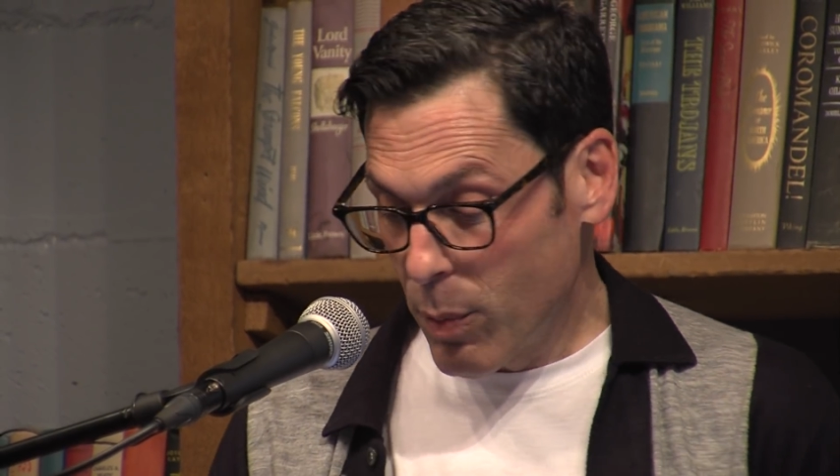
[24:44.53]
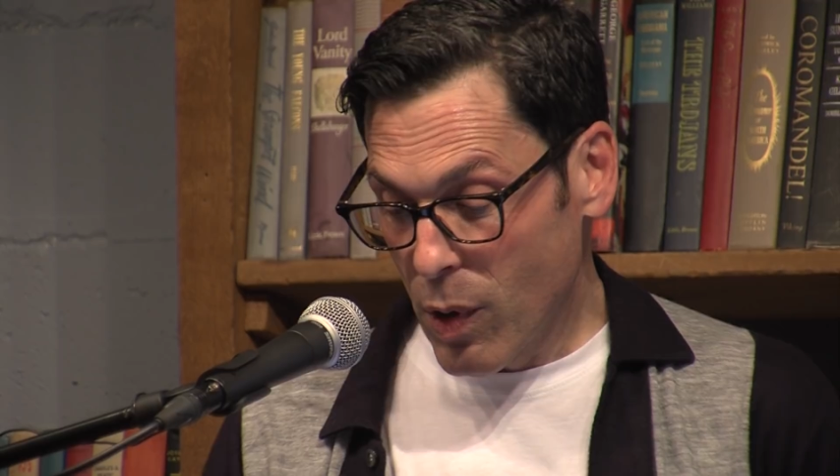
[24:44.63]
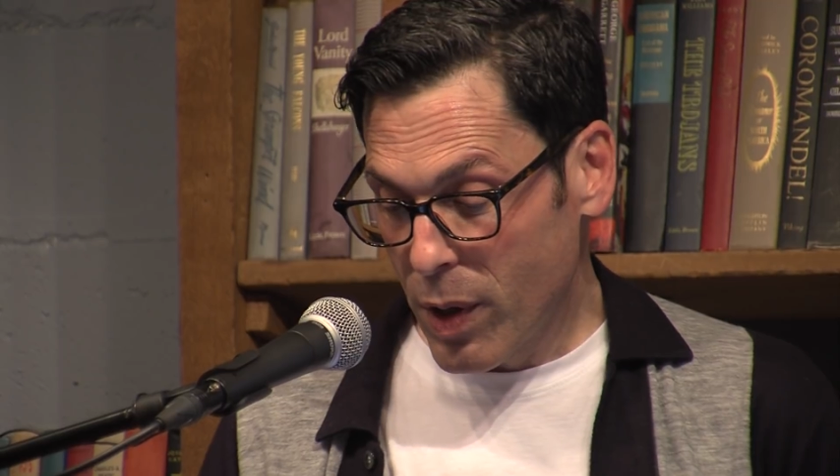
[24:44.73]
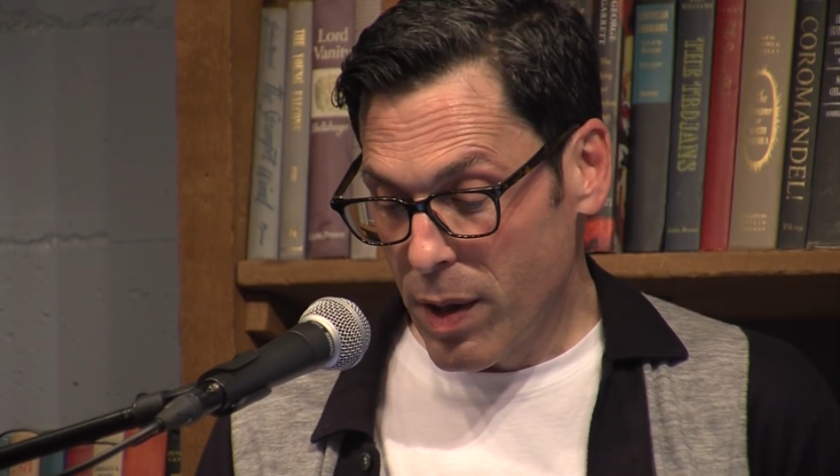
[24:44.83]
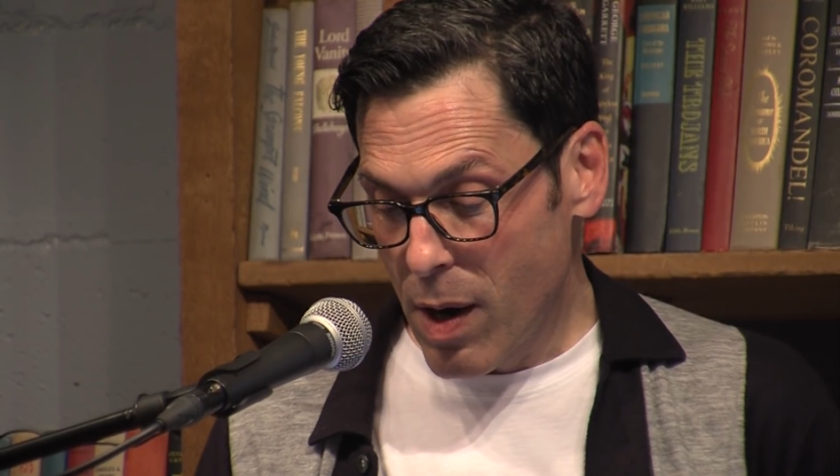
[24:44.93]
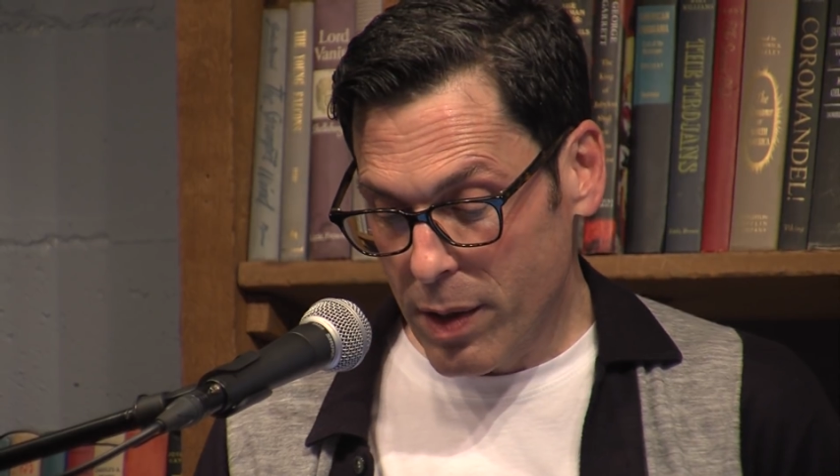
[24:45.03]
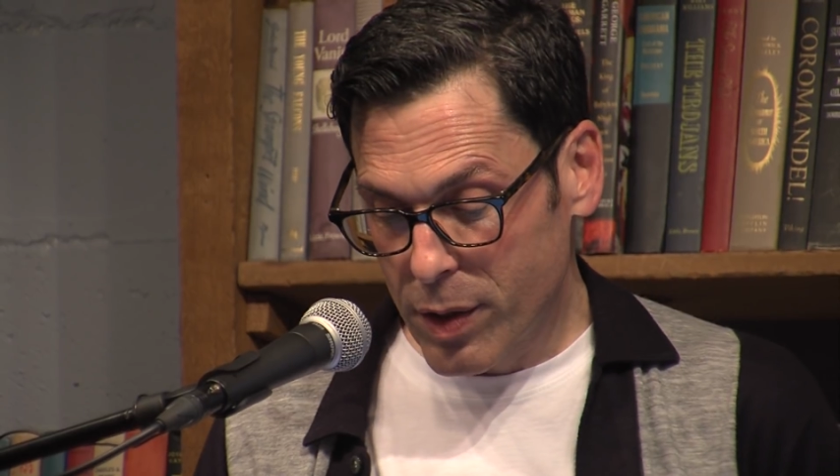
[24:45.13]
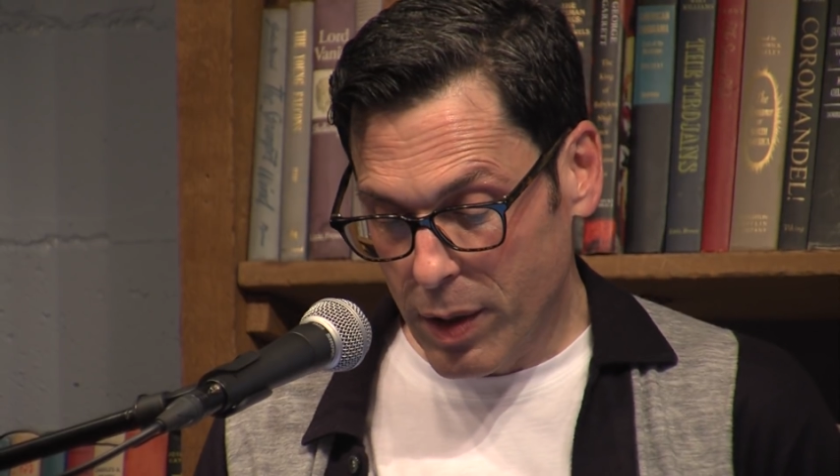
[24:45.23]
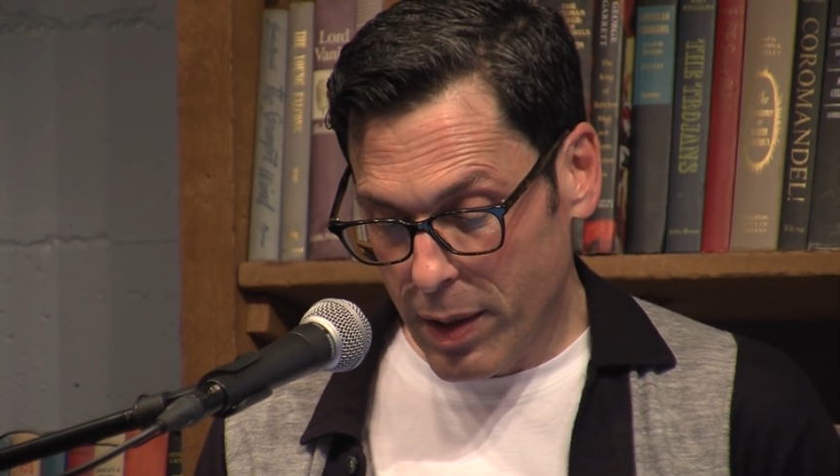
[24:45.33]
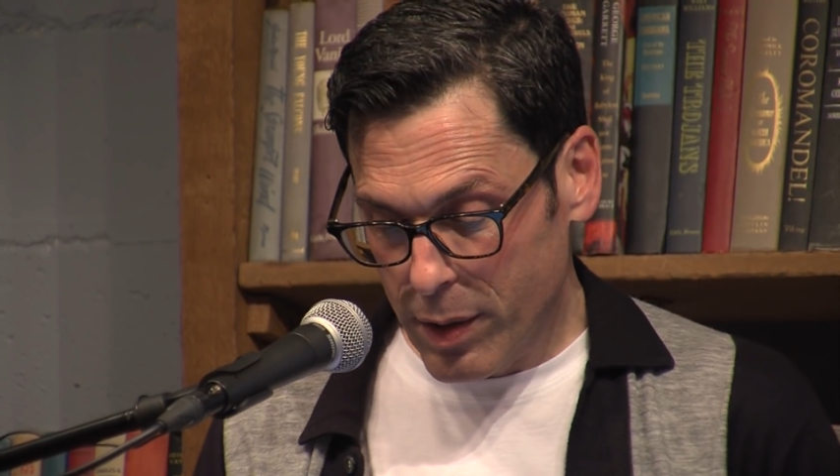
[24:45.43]
a broken heart
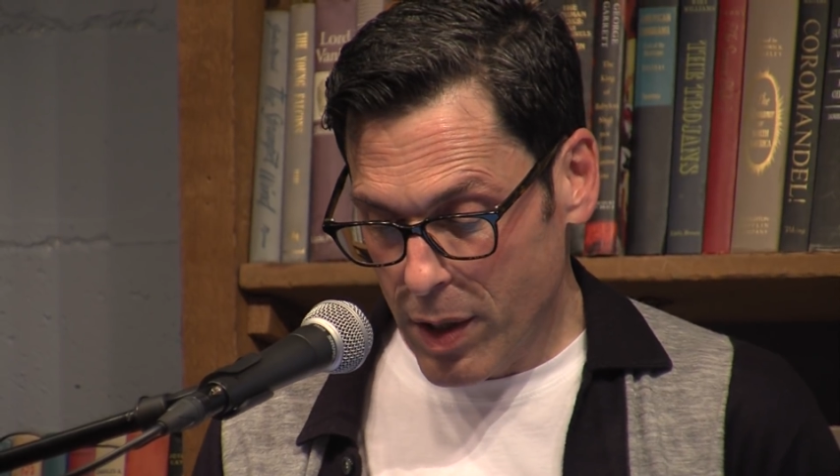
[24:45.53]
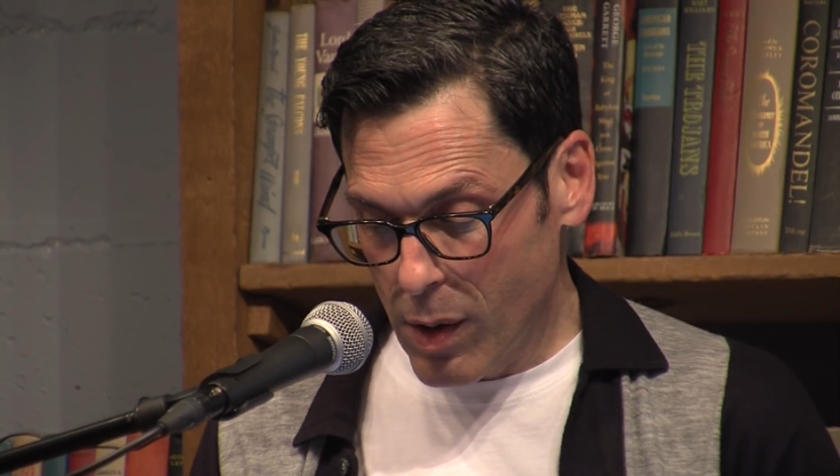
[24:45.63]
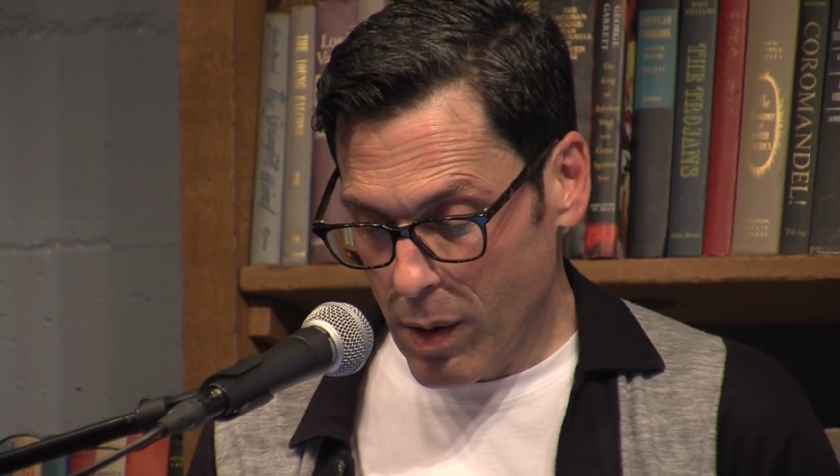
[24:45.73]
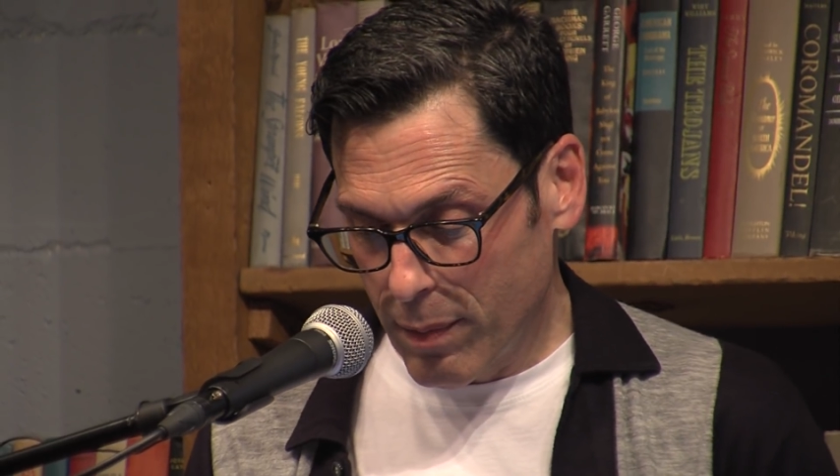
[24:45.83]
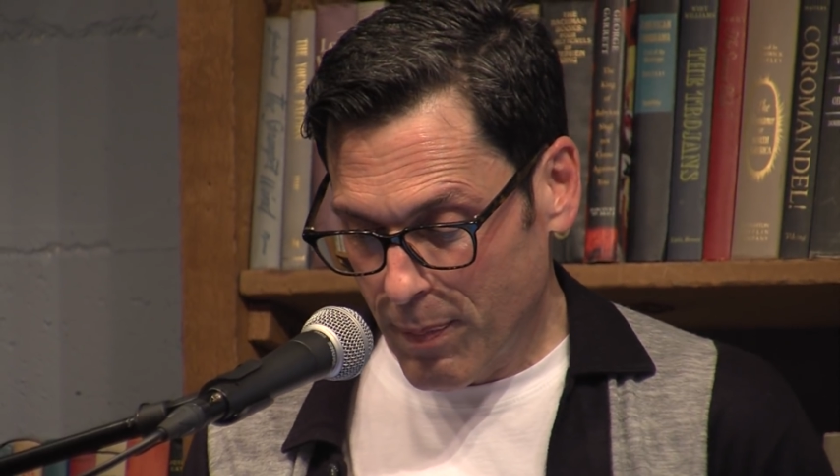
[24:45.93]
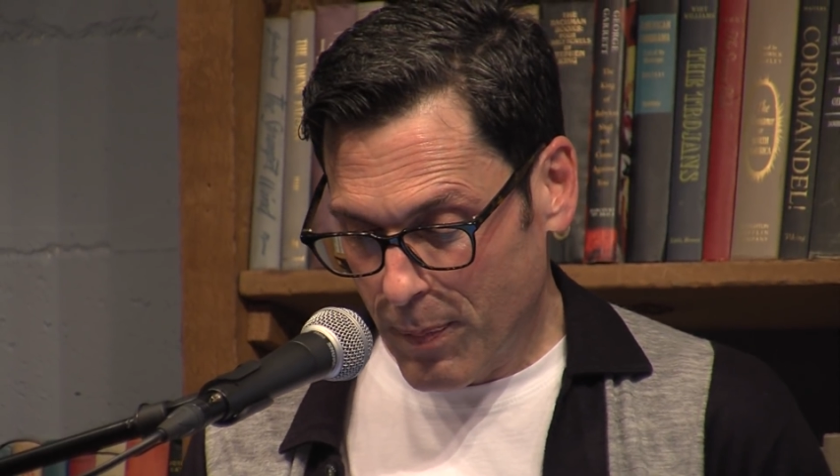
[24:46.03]
took their toll.